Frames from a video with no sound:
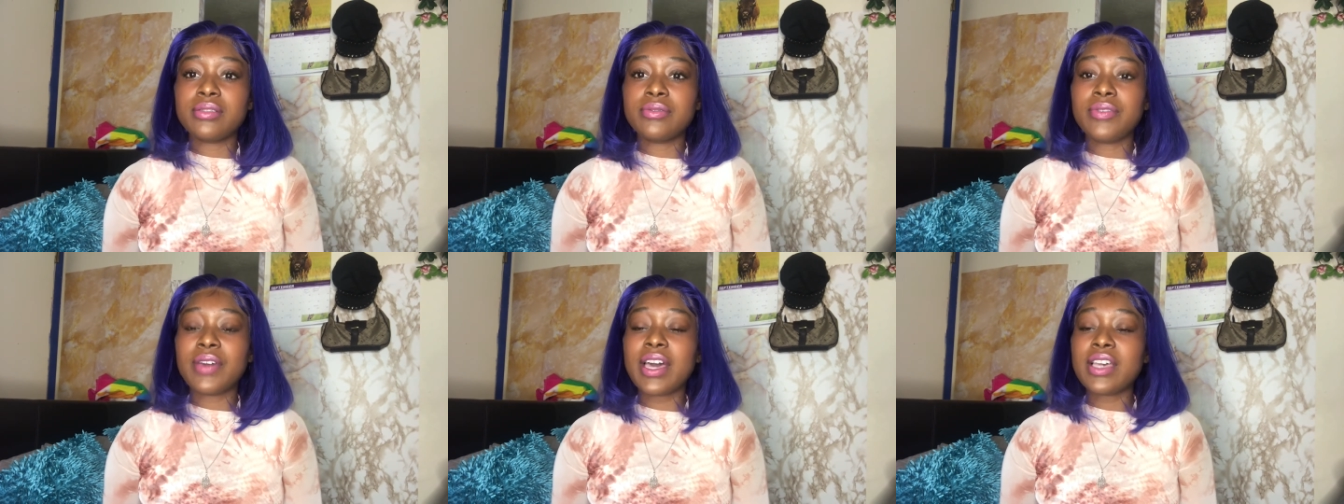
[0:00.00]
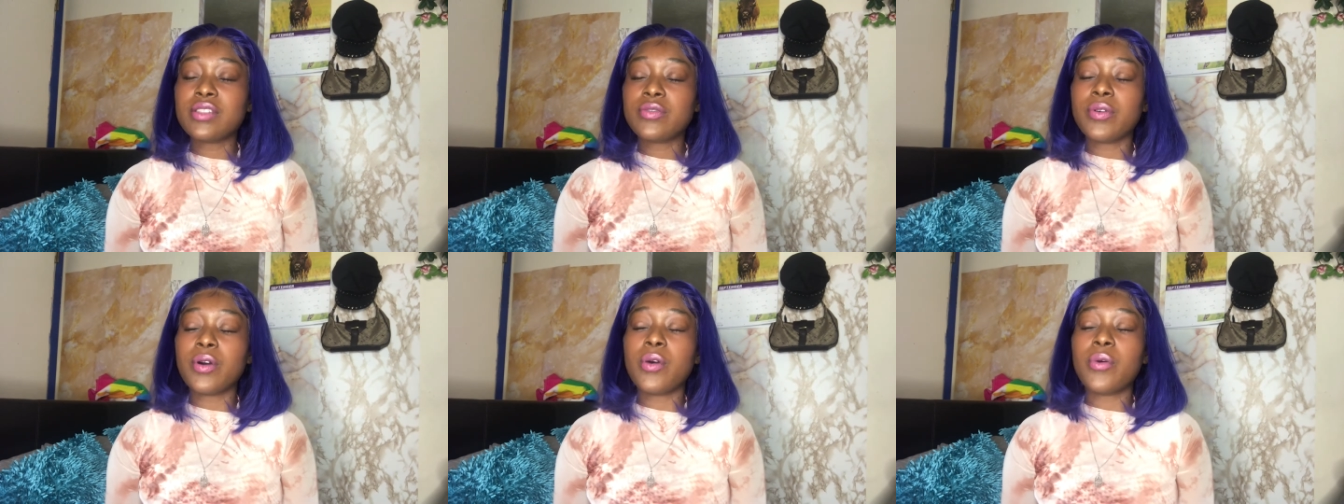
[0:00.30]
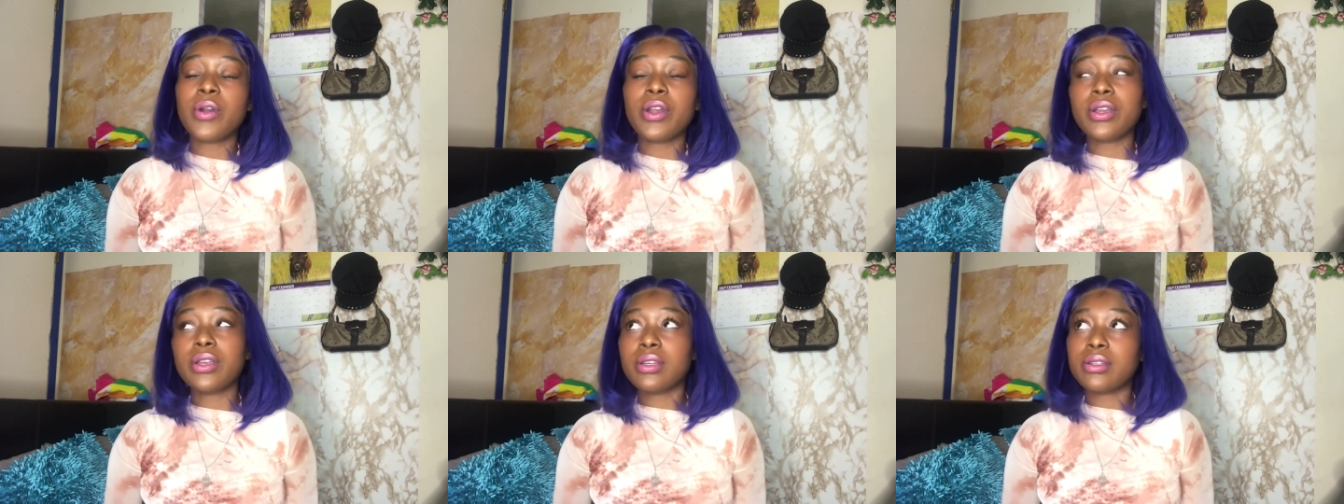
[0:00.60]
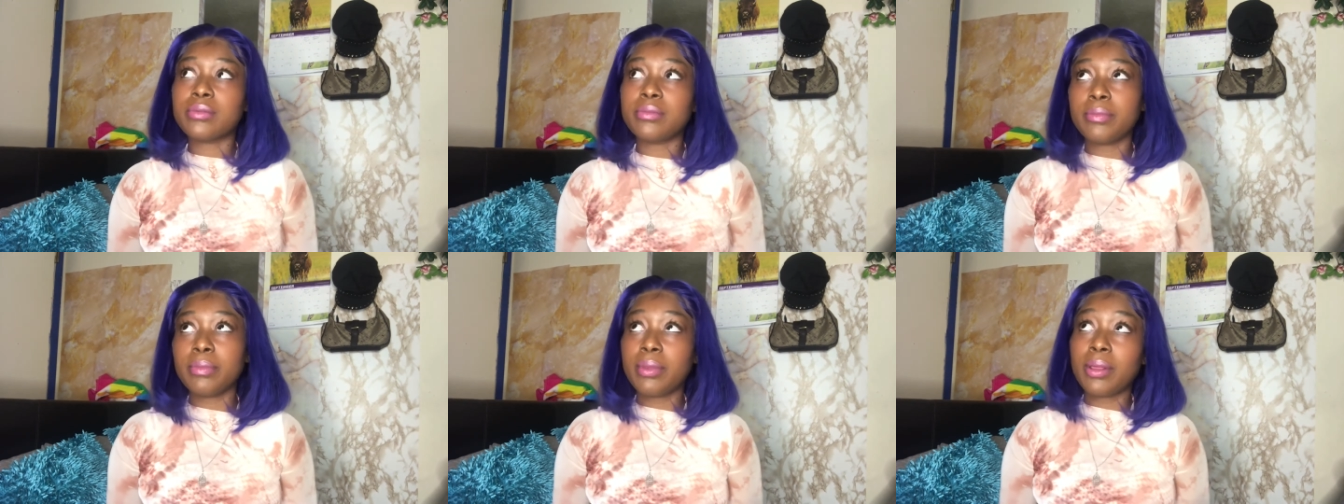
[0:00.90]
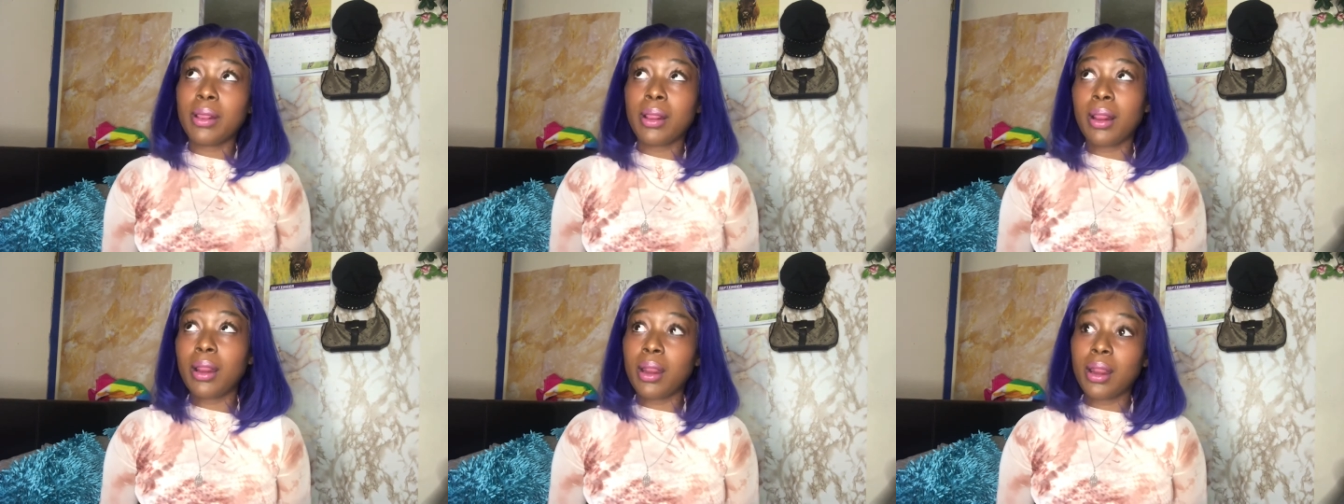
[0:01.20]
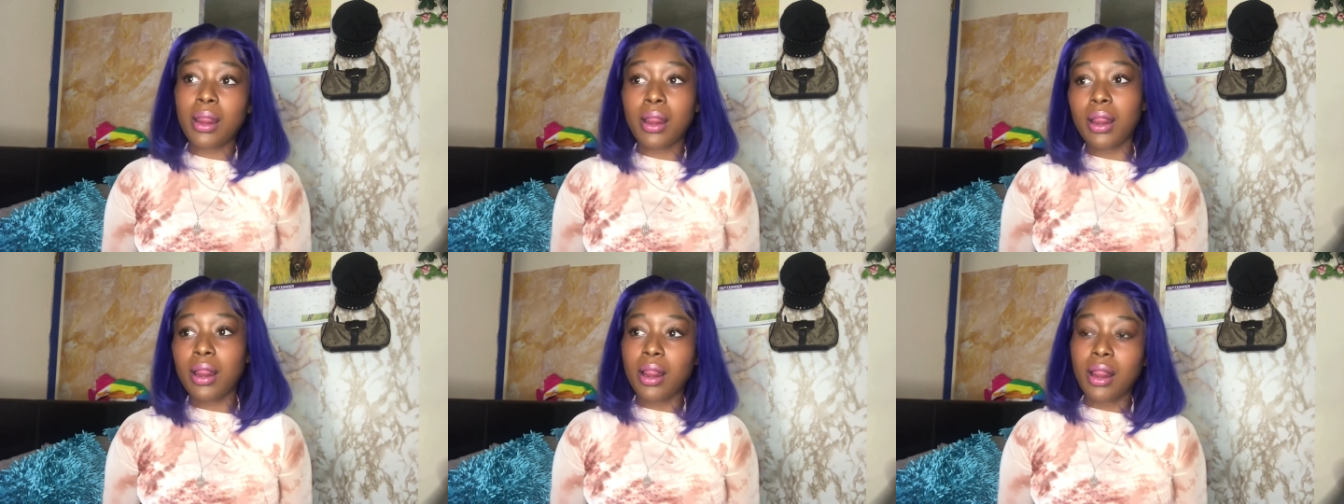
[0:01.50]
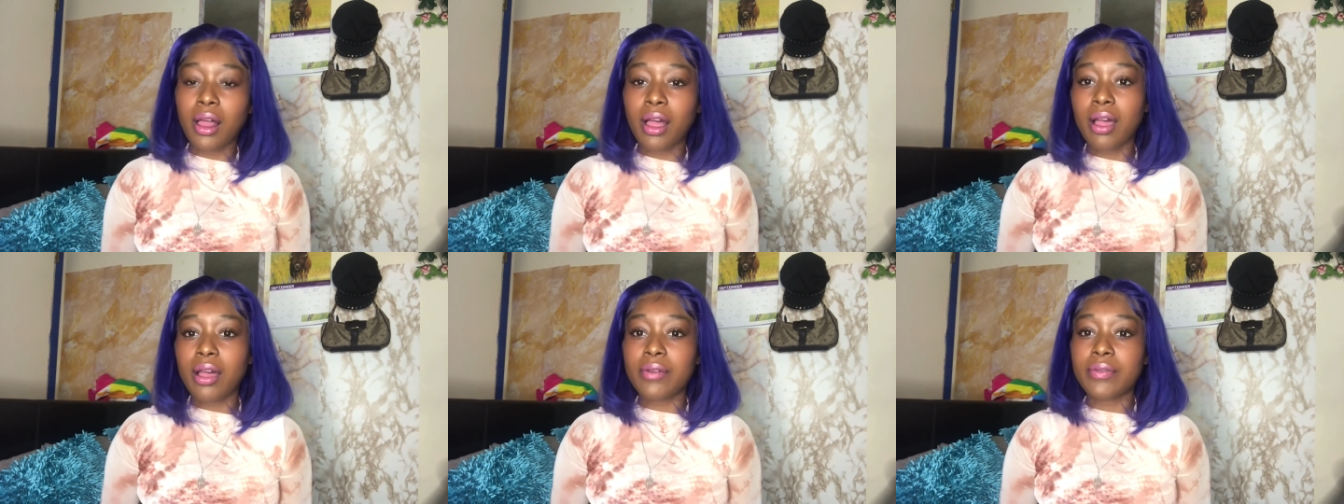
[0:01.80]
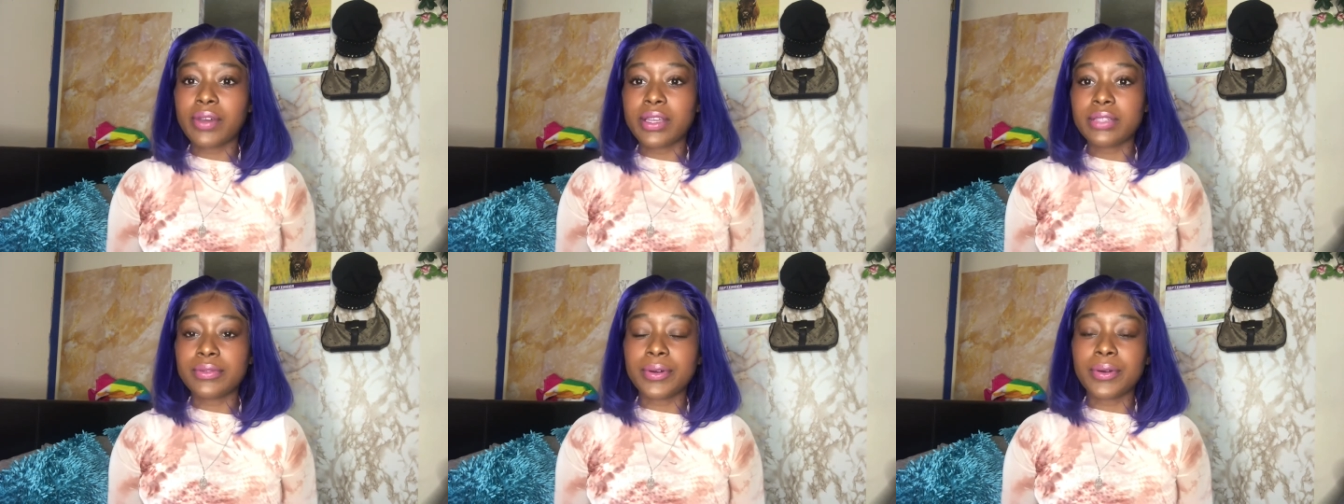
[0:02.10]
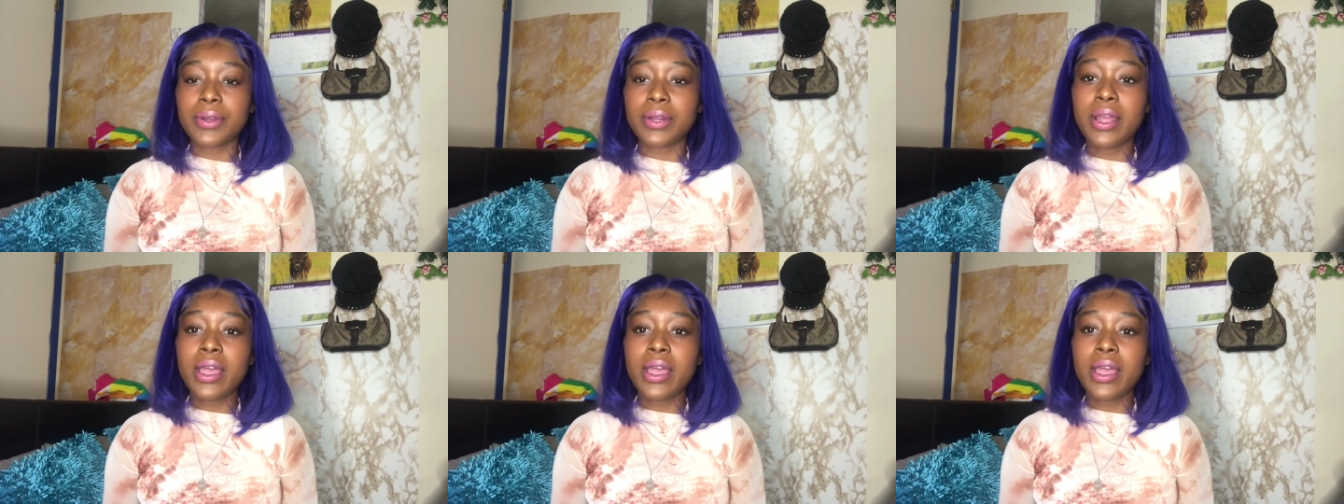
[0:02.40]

fast forward uh, fast forward